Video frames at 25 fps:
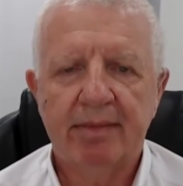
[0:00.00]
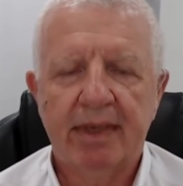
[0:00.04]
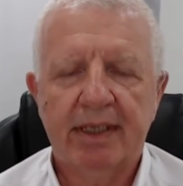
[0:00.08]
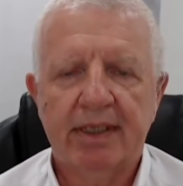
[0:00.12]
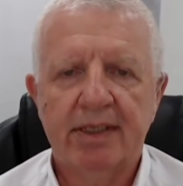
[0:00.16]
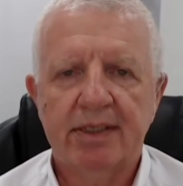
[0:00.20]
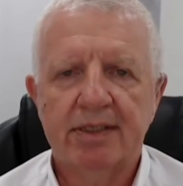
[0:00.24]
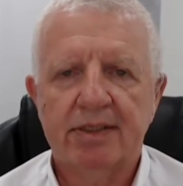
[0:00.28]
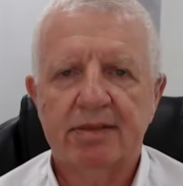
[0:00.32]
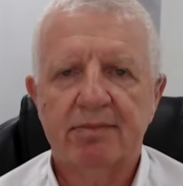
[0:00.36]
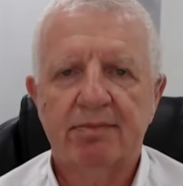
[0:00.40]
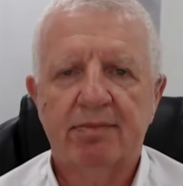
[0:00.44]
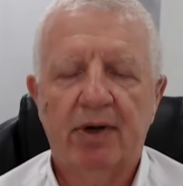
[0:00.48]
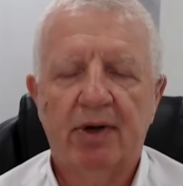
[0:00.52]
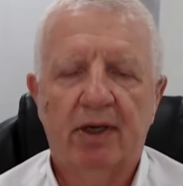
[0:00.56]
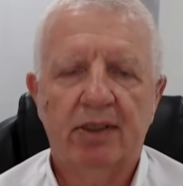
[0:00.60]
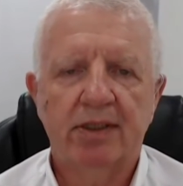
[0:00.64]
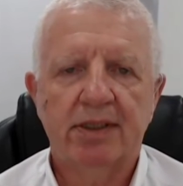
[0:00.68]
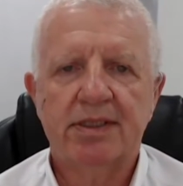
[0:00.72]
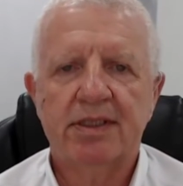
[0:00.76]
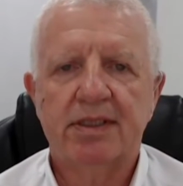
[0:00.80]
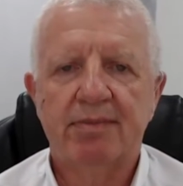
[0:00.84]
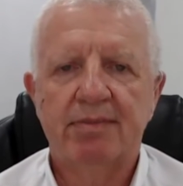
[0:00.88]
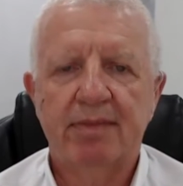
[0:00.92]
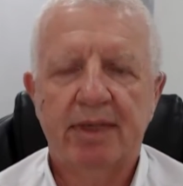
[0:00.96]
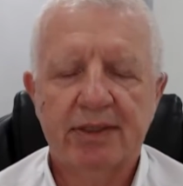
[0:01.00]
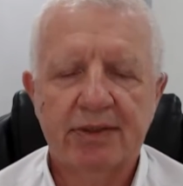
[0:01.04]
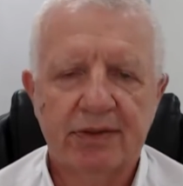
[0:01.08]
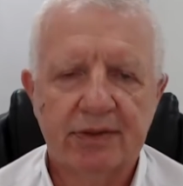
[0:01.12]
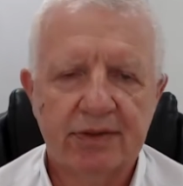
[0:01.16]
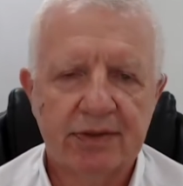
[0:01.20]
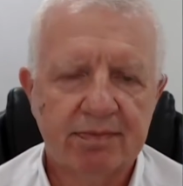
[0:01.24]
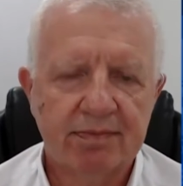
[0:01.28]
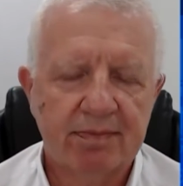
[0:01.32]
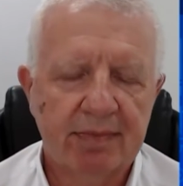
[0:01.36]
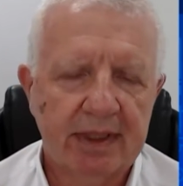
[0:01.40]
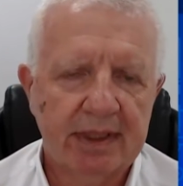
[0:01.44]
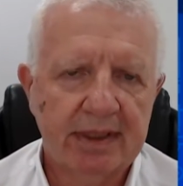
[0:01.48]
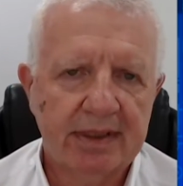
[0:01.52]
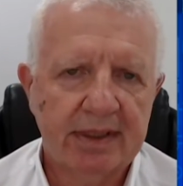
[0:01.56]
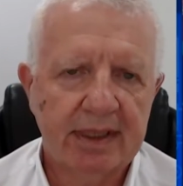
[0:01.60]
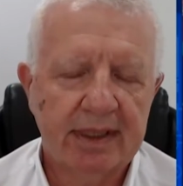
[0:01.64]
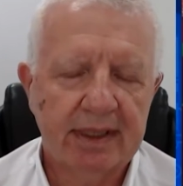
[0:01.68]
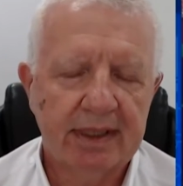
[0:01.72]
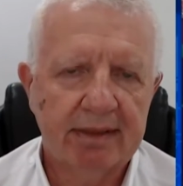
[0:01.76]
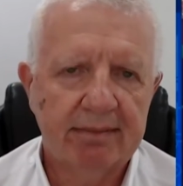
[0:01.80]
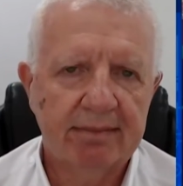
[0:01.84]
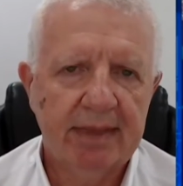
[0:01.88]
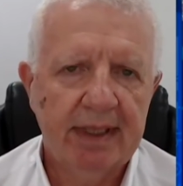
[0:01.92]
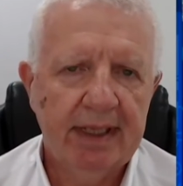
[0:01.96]
making some policy measures, but
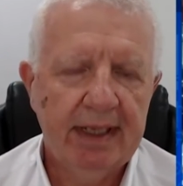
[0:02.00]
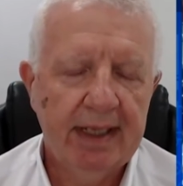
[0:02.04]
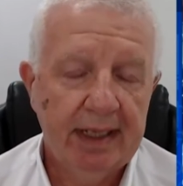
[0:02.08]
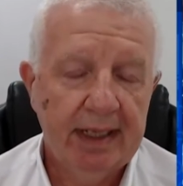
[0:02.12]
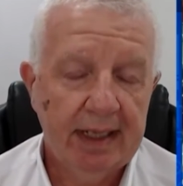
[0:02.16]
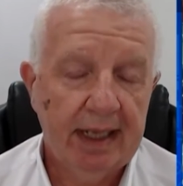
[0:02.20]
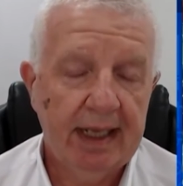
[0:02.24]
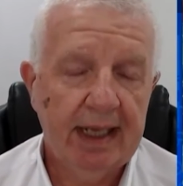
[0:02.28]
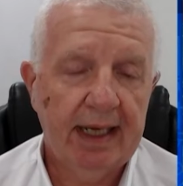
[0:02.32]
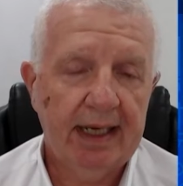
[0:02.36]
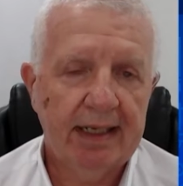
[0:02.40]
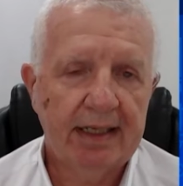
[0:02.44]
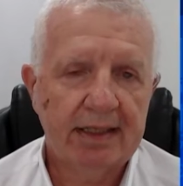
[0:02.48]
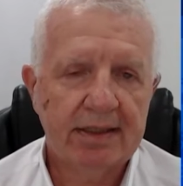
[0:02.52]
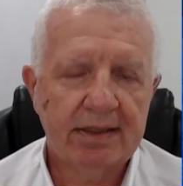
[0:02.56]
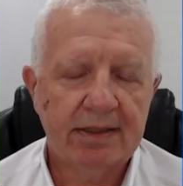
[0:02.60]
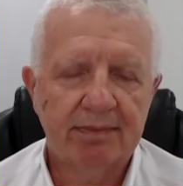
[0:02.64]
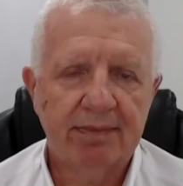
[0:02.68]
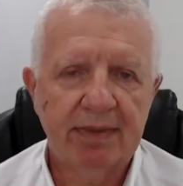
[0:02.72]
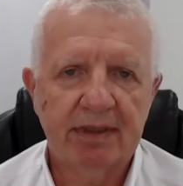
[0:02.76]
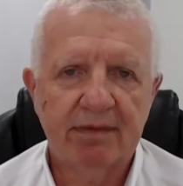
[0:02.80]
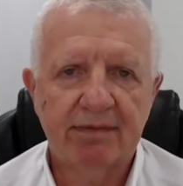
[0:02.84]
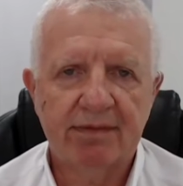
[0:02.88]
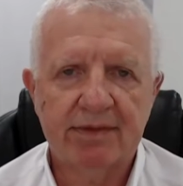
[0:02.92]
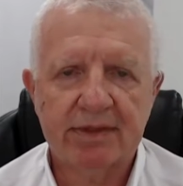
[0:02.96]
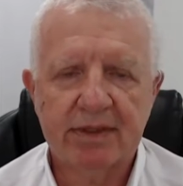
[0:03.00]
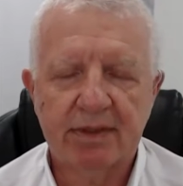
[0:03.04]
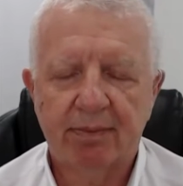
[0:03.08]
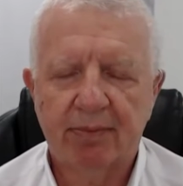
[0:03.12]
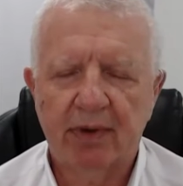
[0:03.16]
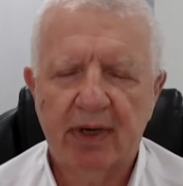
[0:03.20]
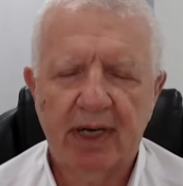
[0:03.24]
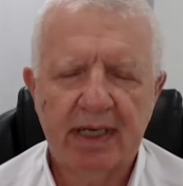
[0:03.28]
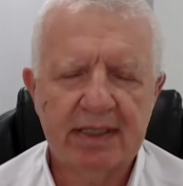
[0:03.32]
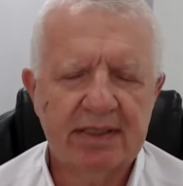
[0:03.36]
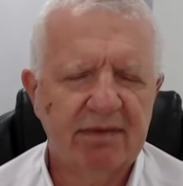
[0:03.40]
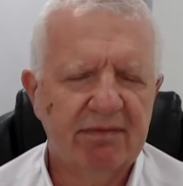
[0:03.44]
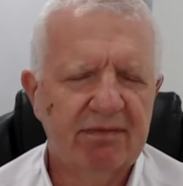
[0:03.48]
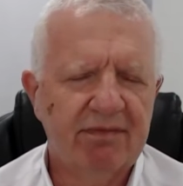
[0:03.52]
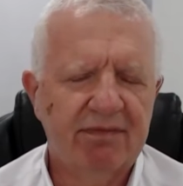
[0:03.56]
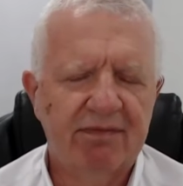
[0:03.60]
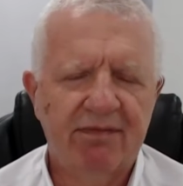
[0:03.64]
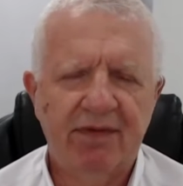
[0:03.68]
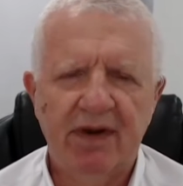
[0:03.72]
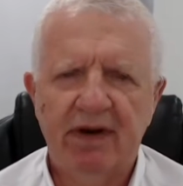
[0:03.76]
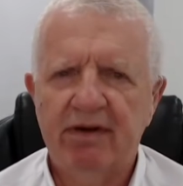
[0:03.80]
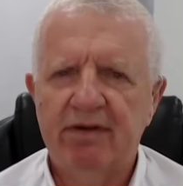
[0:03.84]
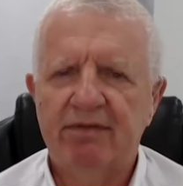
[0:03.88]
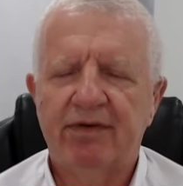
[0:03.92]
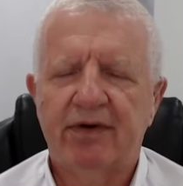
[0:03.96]
yeah, it's a bit of a surprise, and
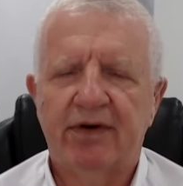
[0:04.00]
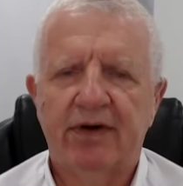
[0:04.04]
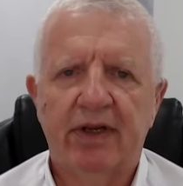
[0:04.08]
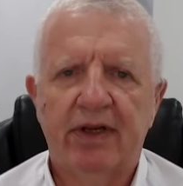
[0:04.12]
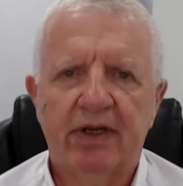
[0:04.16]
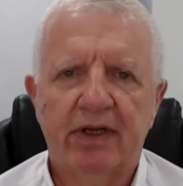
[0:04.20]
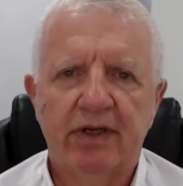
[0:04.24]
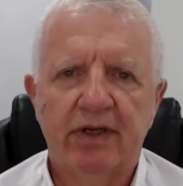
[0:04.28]
very, very